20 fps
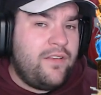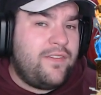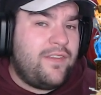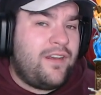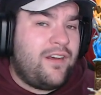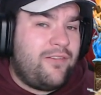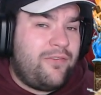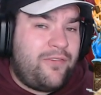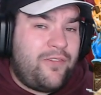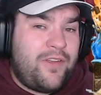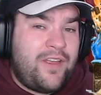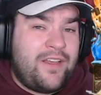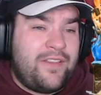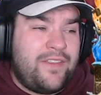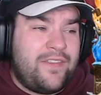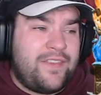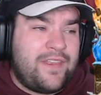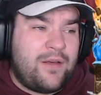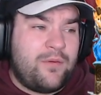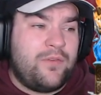and I found
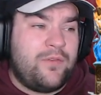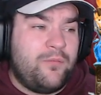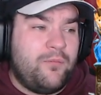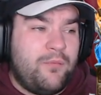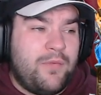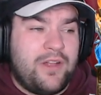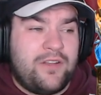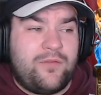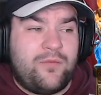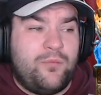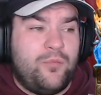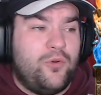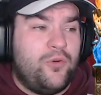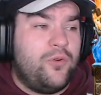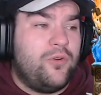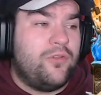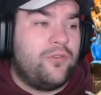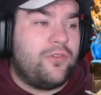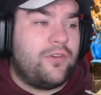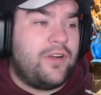that that was much
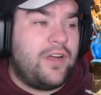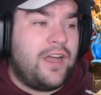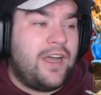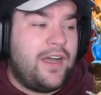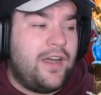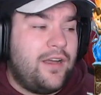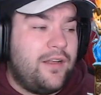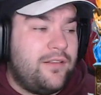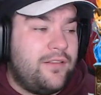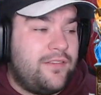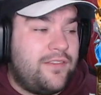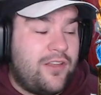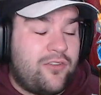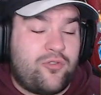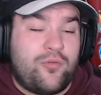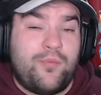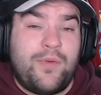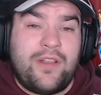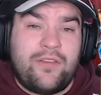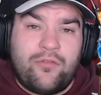more
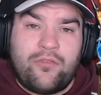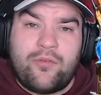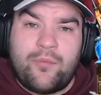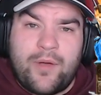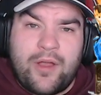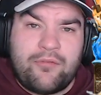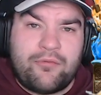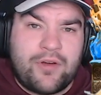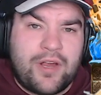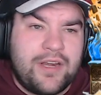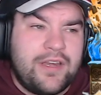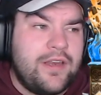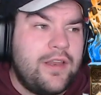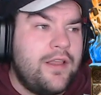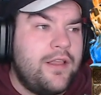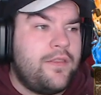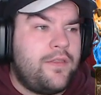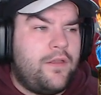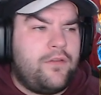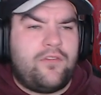detrimental to my run
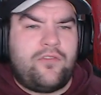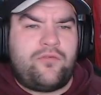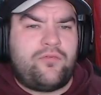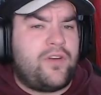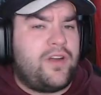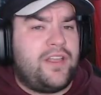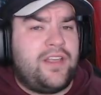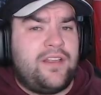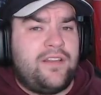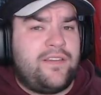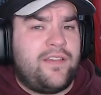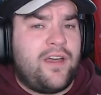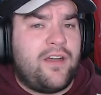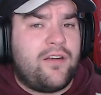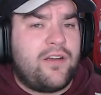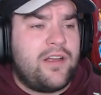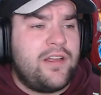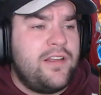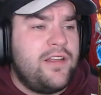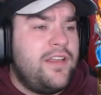than just running
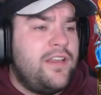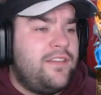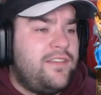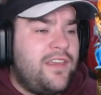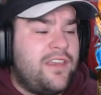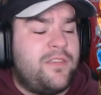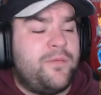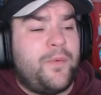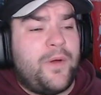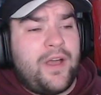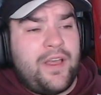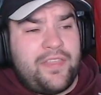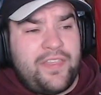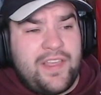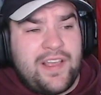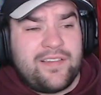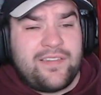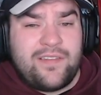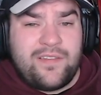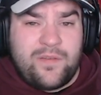Katara. Death by
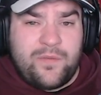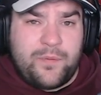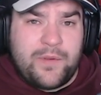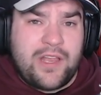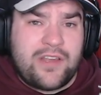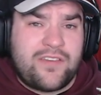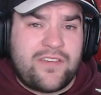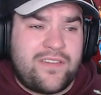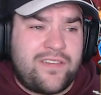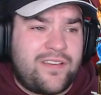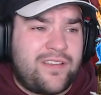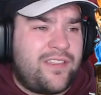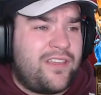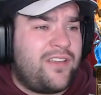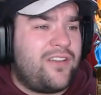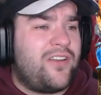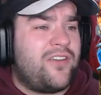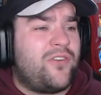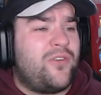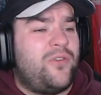1,000 splashes, I
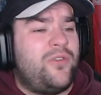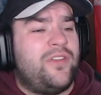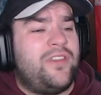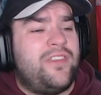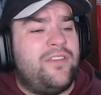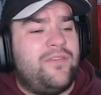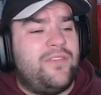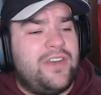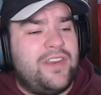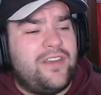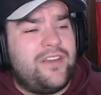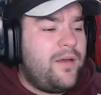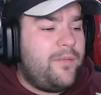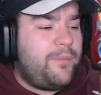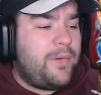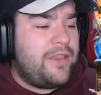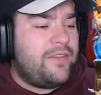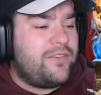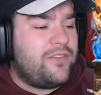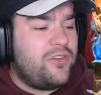think I call it in the video.
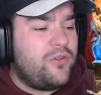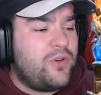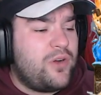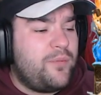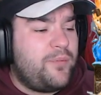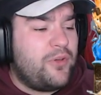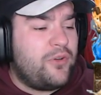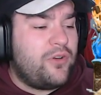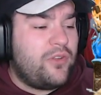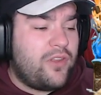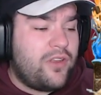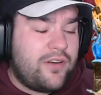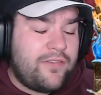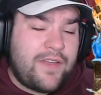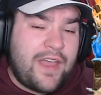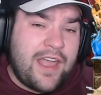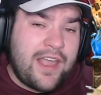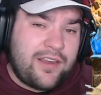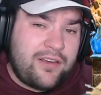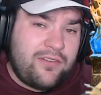Basically, you want to build a lot of
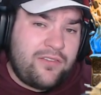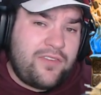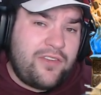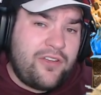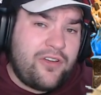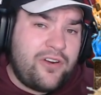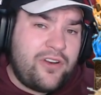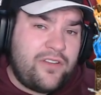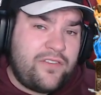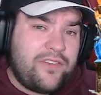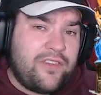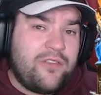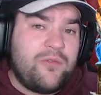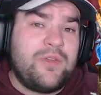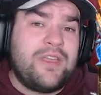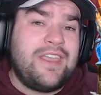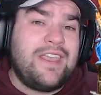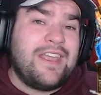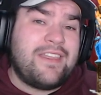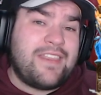accuracy on her so that
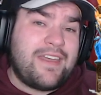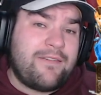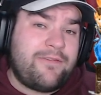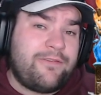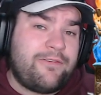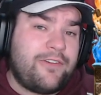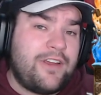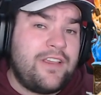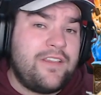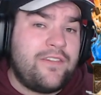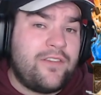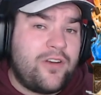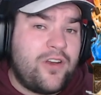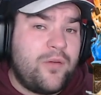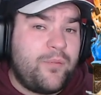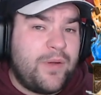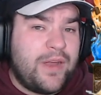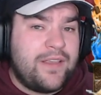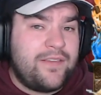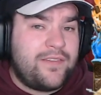we can get that freeze on
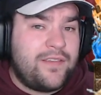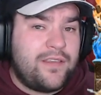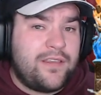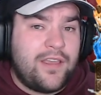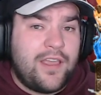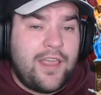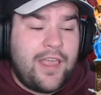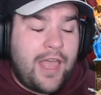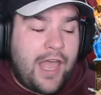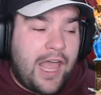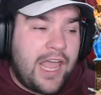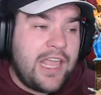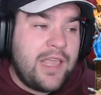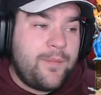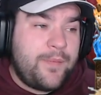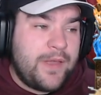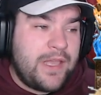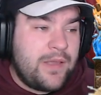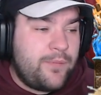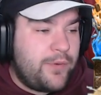her basic.
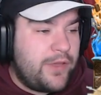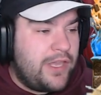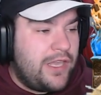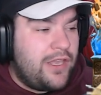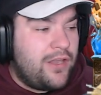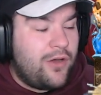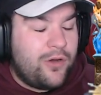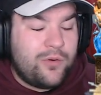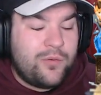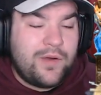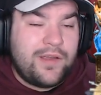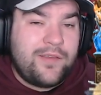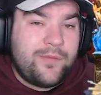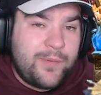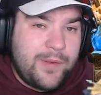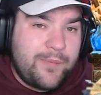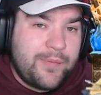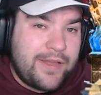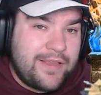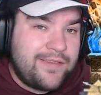ABB, always
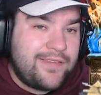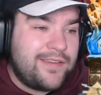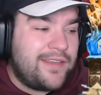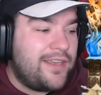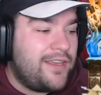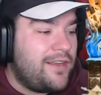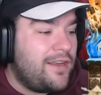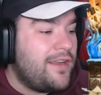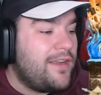be basicing.